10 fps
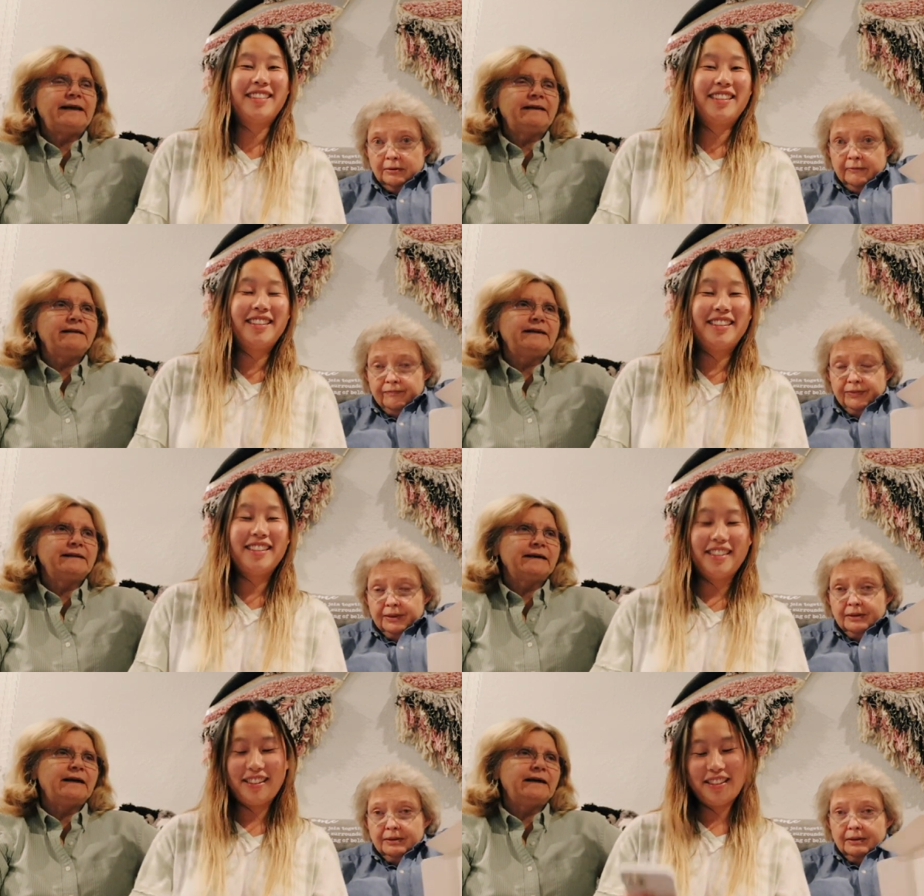
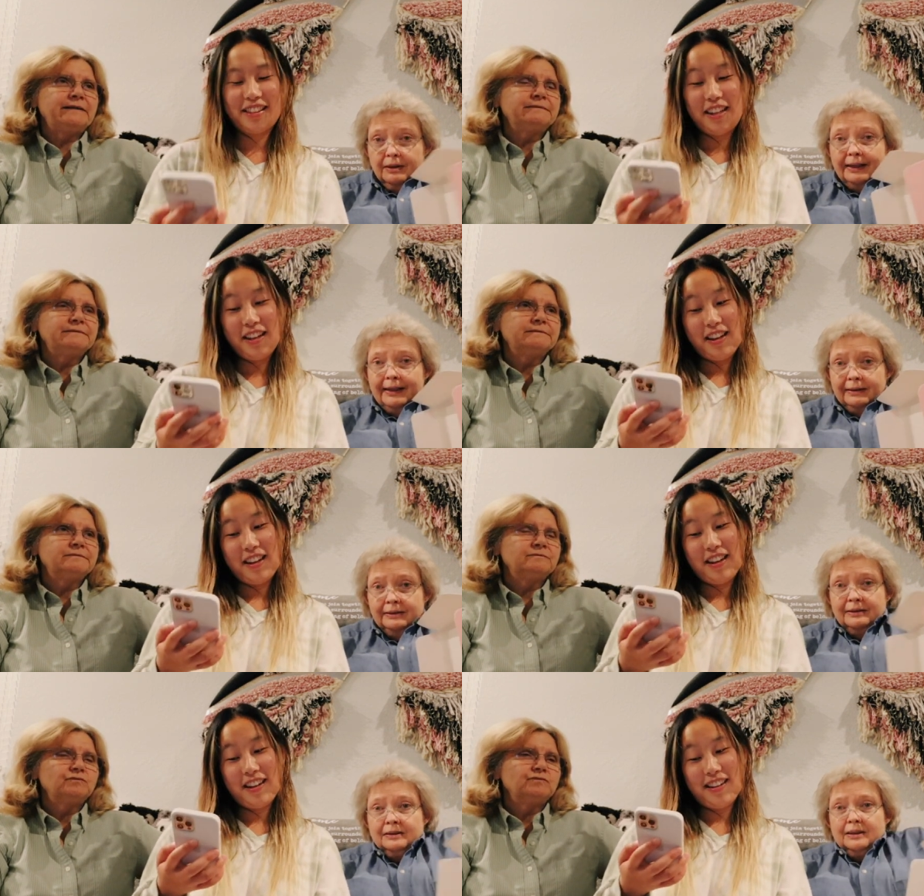Speaker 1: Alien guy.
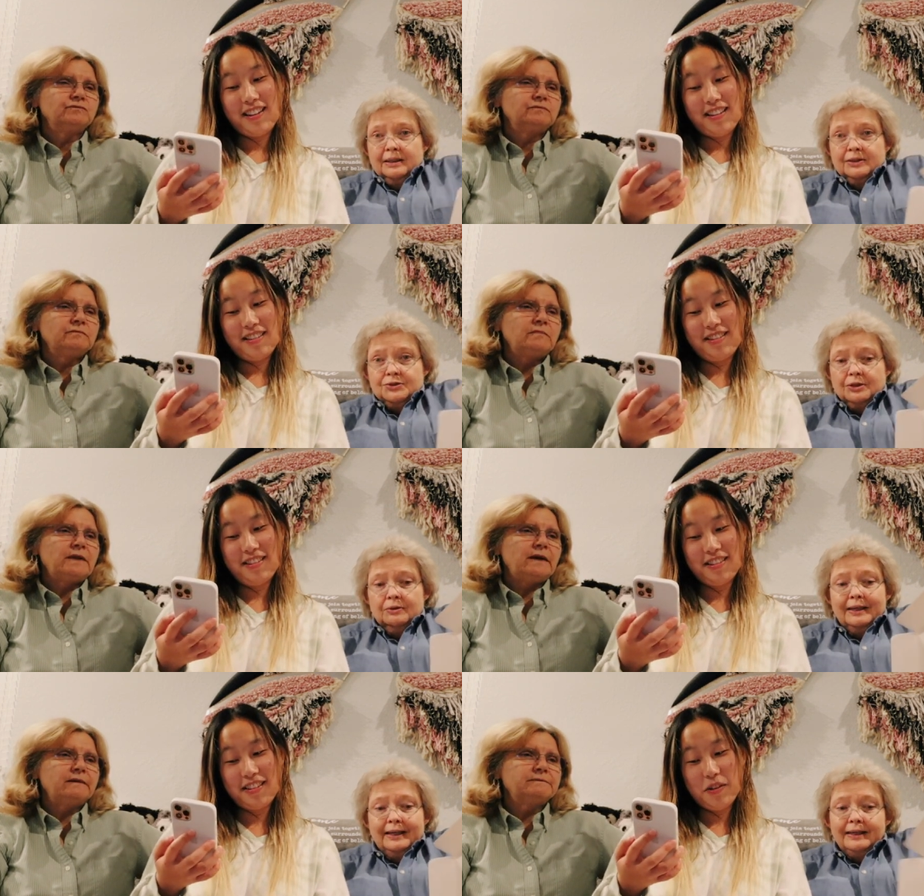Alien guy. So
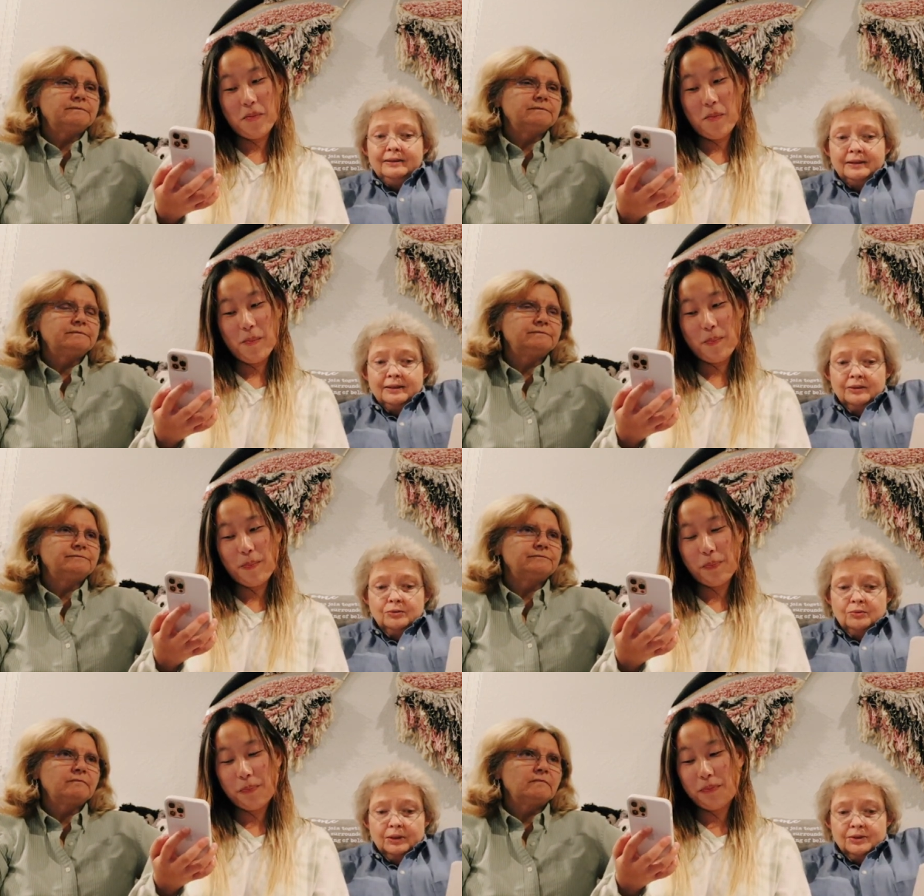yeah.
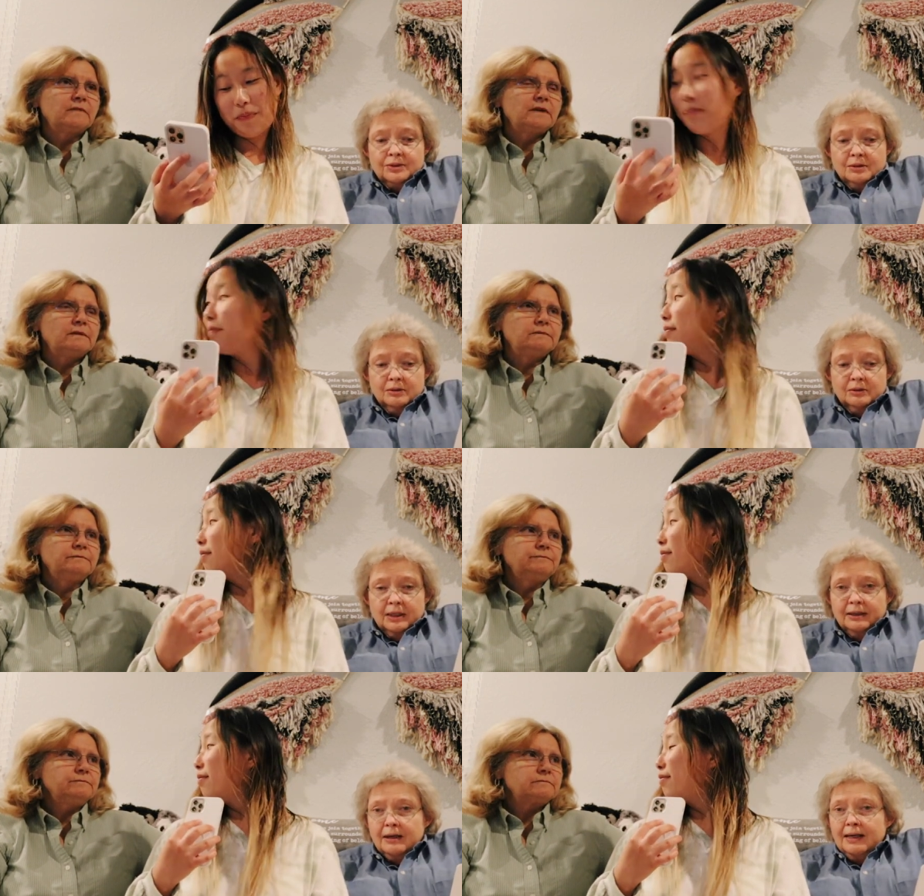Alien was like